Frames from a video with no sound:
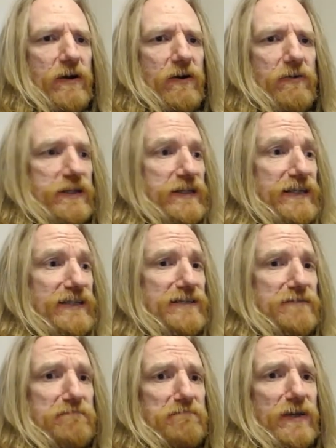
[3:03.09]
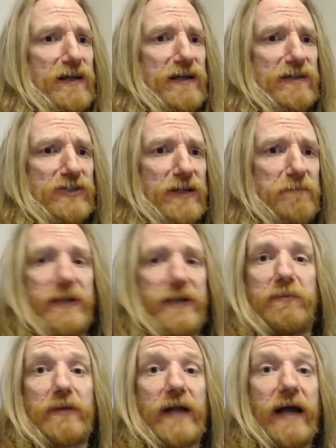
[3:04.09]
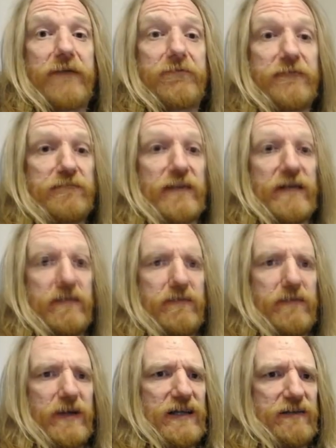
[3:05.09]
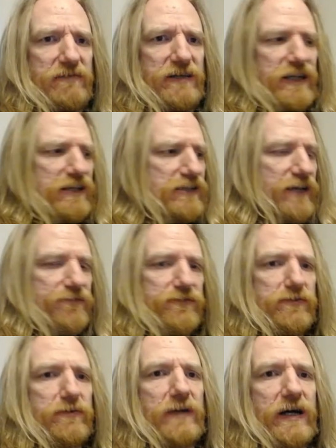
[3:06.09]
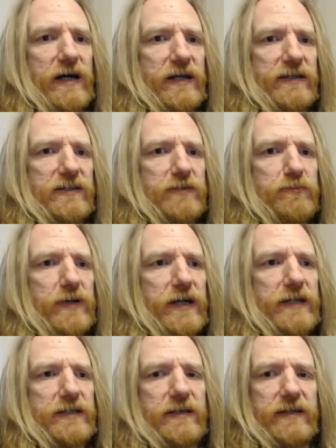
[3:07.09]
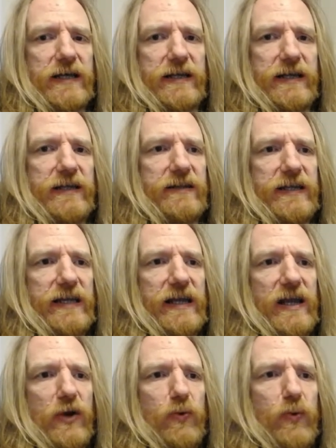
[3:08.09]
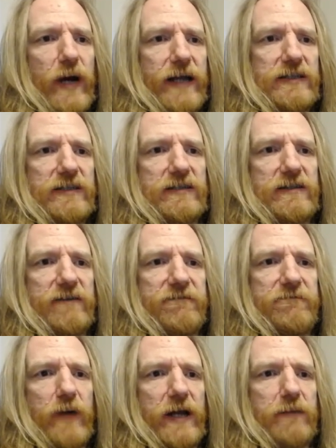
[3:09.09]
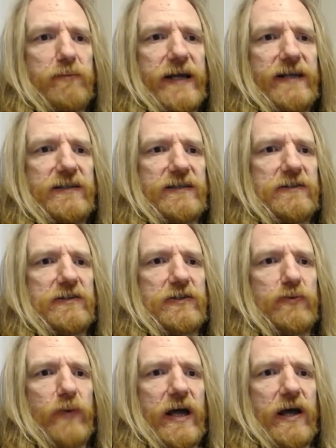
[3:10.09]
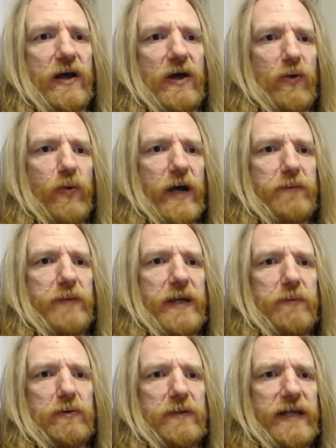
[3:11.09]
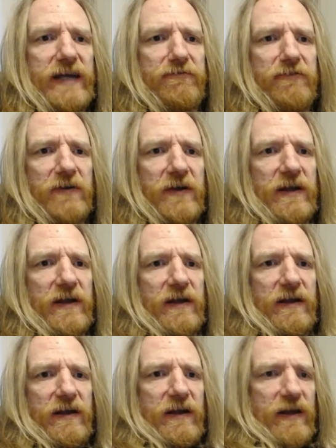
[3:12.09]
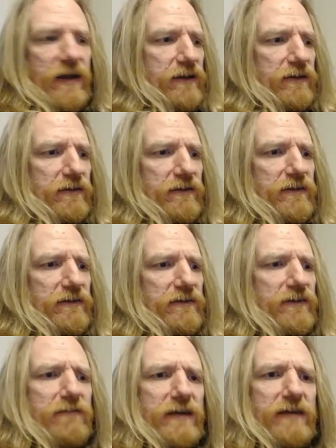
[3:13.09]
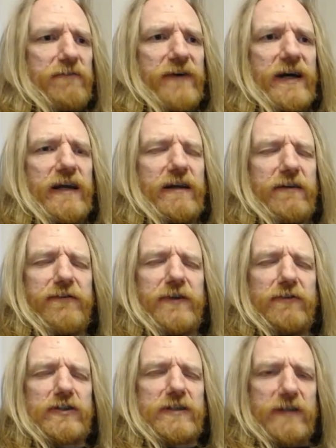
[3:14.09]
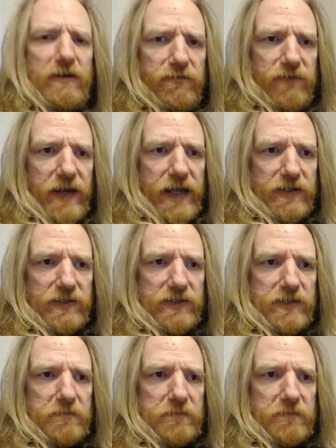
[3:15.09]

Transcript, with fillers: Or at least uh, some people have. But it is, after all, hardly surprising that in the whitest of white places where white people live, you can find a few snowflakes.